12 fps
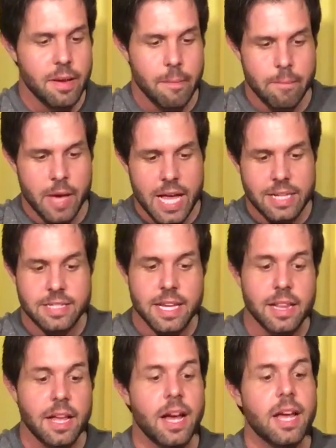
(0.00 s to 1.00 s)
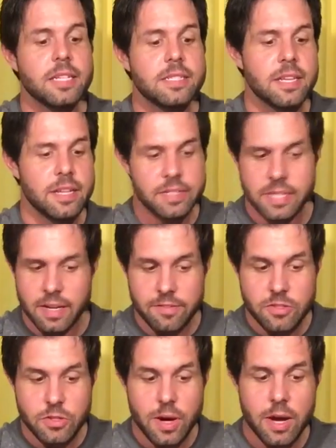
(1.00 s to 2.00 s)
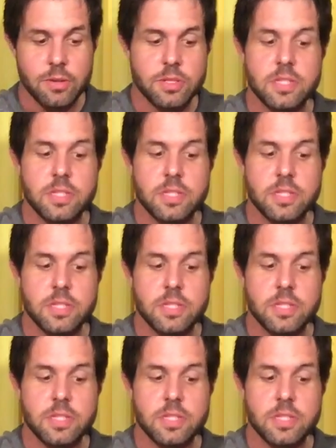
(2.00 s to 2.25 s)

Matt De La Hunt, Dev Trout,